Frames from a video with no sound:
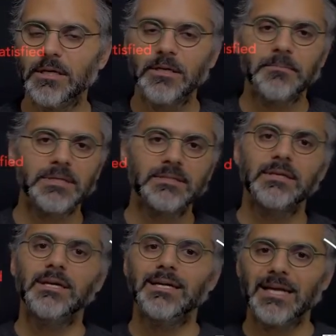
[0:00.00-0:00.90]
But
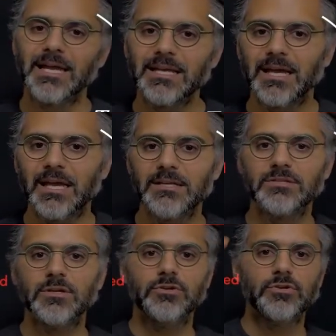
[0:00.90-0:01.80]
in any case,
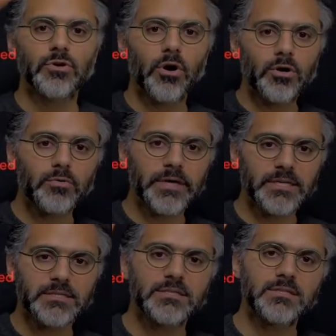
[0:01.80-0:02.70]
you're
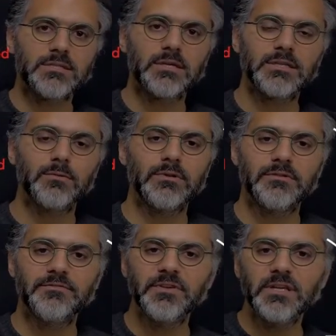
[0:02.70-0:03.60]
always starting with a
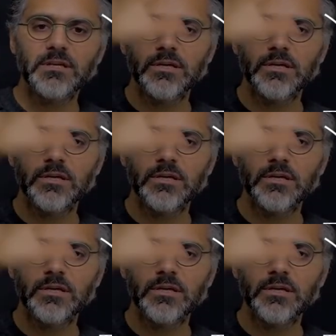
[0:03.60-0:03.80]
phi.